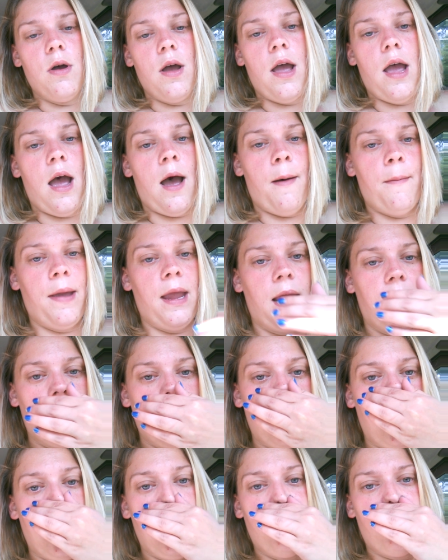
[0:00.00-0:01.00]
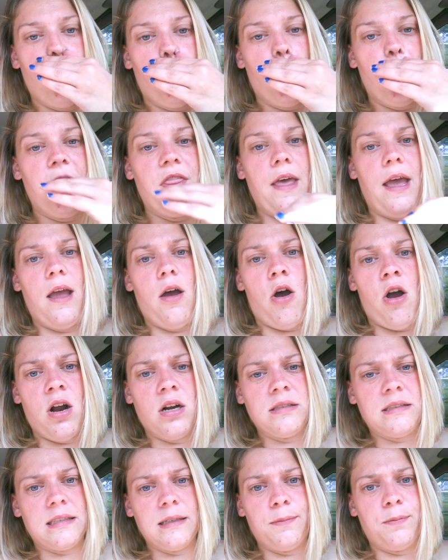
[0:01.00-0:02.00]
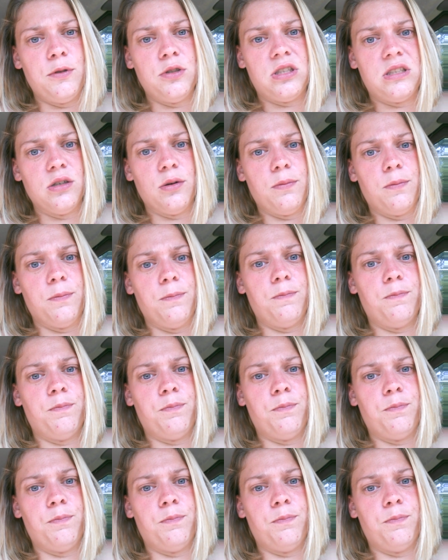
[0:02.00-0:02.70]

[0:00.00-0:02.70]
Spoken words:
I mean, and even when they are asleep, you still